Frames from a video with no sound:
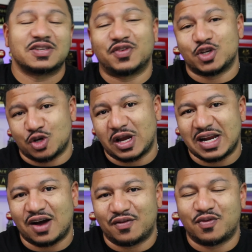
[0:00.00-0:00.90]
if you're trying
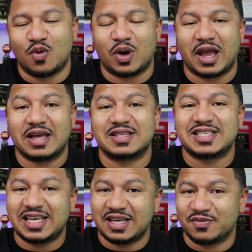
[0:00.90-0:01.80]
out for a
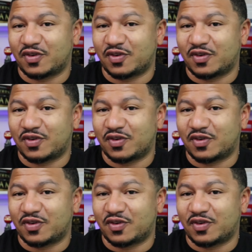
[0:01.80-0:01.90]
team,